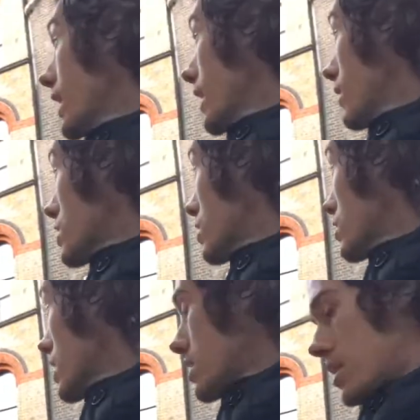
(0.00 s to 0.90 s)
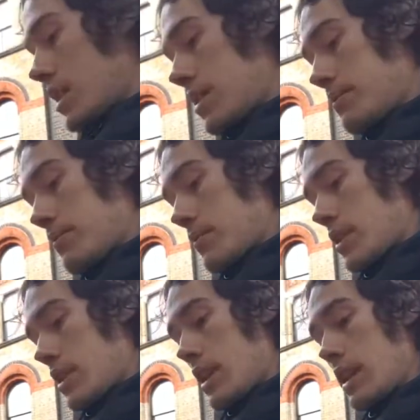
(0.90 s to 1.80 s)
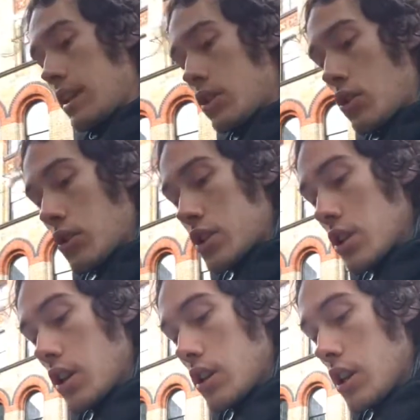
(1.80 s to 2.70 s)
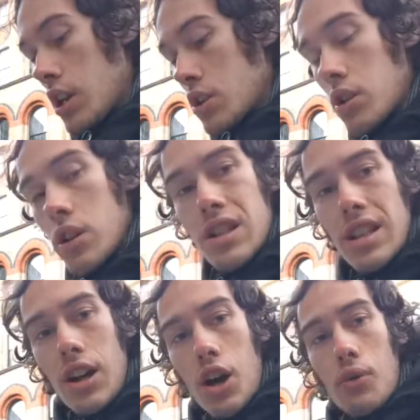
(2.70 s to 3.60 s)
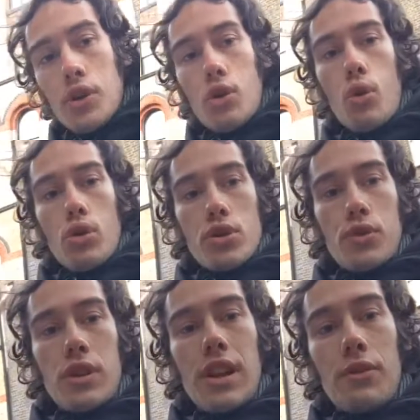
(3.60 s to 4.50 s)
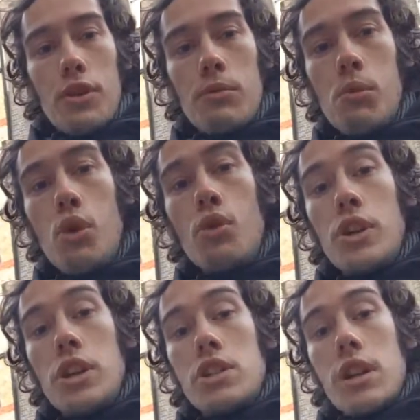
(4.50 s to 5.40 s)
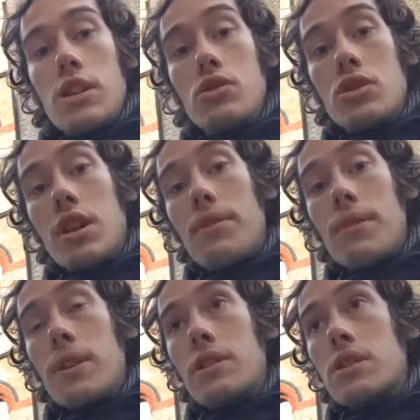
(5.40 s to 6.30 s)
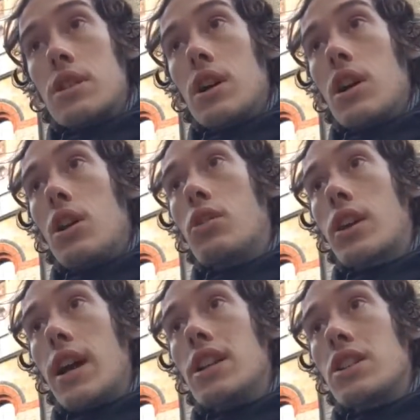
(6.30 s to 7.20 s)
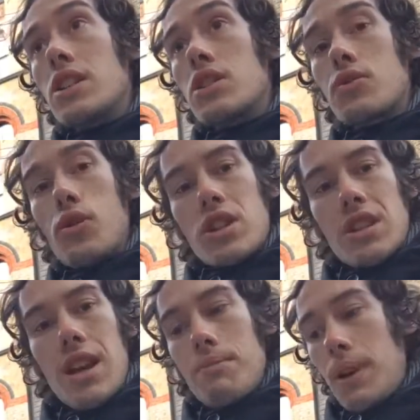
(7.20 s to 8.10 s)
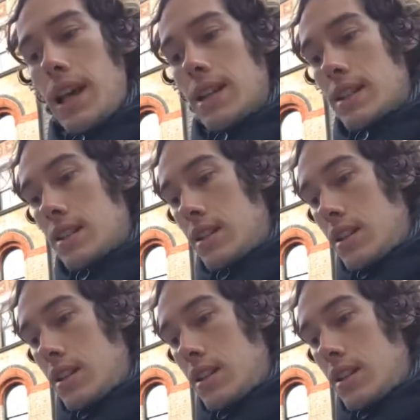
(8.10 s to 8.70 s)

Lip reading: That was used as the Leaky Cauldron. So you see, over the course of the different movies, they use different locations for the same place.